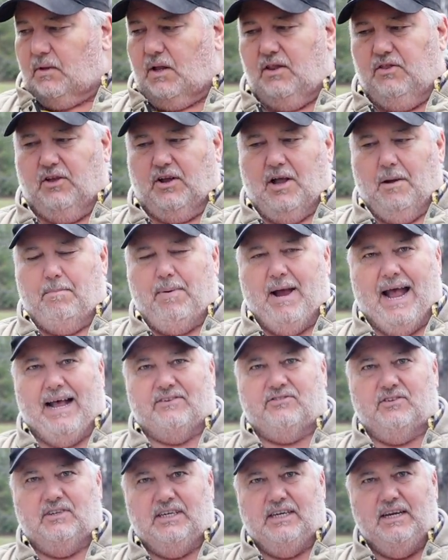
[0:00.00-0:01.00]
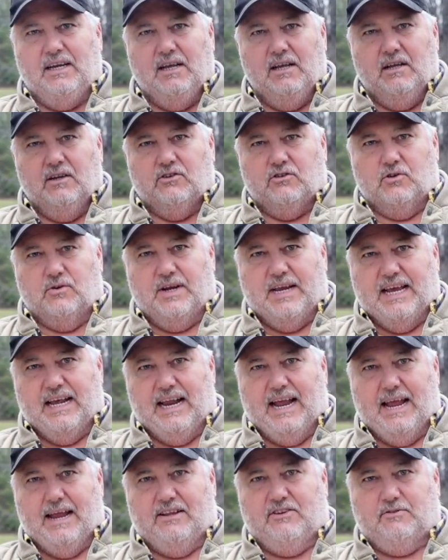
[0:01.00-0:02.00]
the capacity to
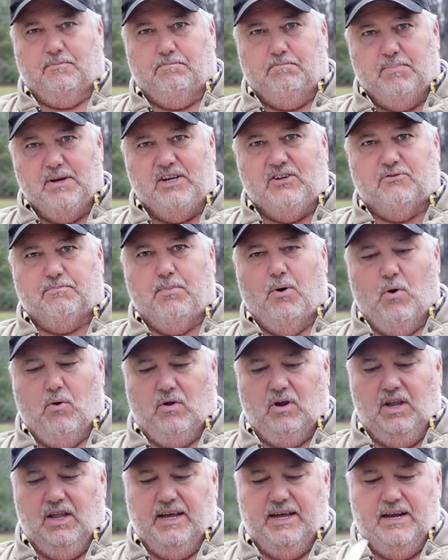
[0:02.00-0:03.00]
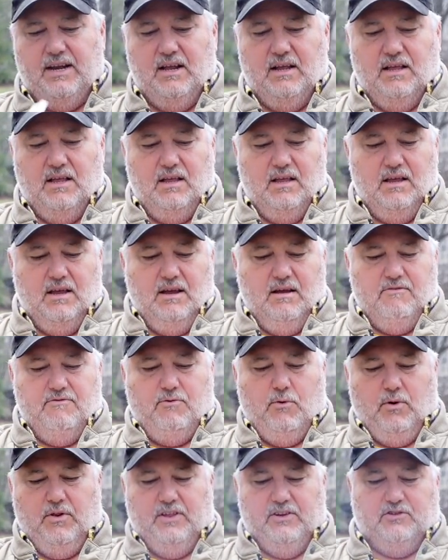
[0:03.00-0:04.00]
get a bespoke lid
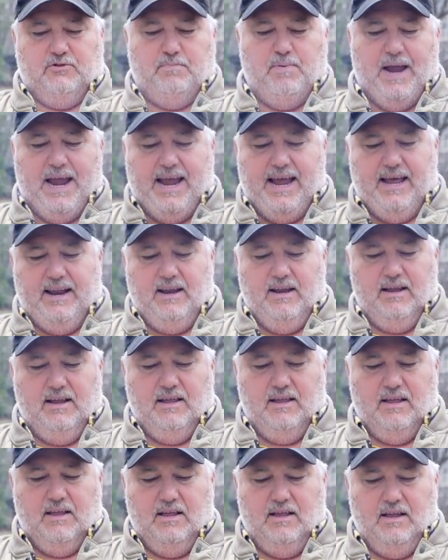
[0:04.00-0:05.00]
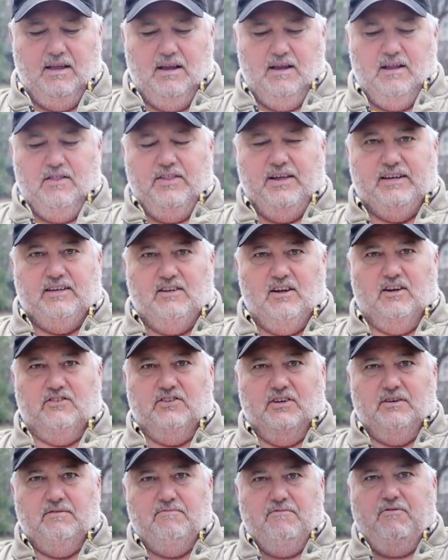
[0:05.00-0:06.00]
for this pan that
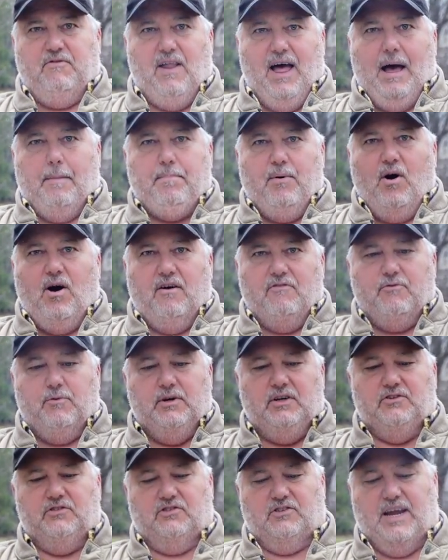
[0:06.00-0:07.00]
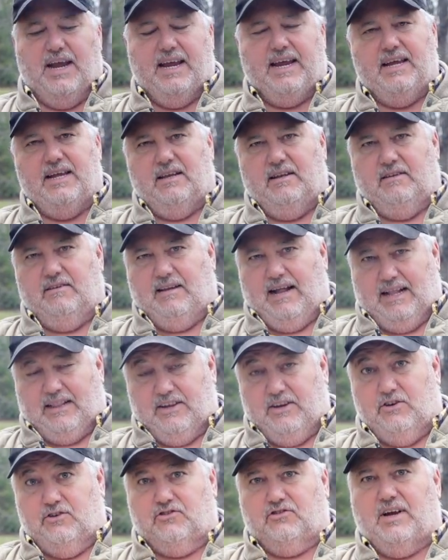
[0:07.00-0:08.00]
doesn't flop off when you shake it. Not
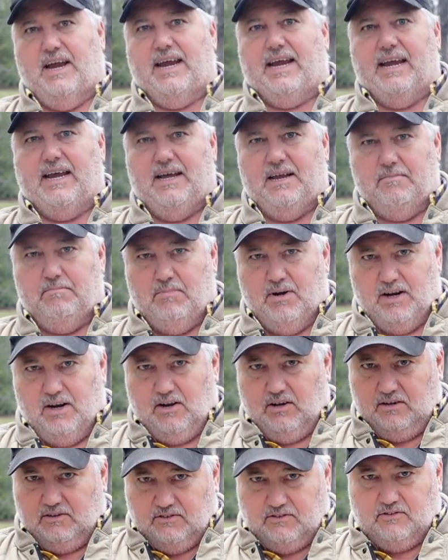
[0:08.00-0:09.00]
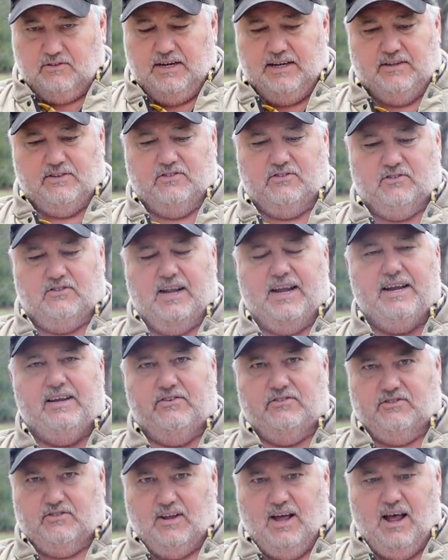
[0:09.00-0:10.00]
that you're shaking it, but it, it
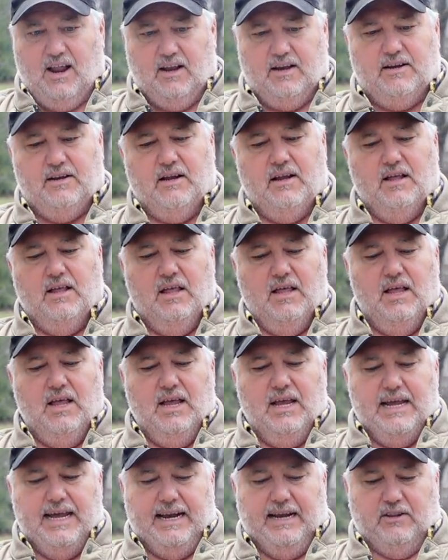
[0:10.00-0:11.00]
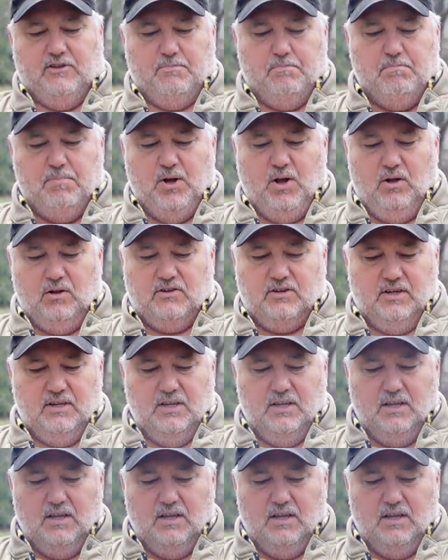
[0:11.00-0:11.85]
stays solid and it's built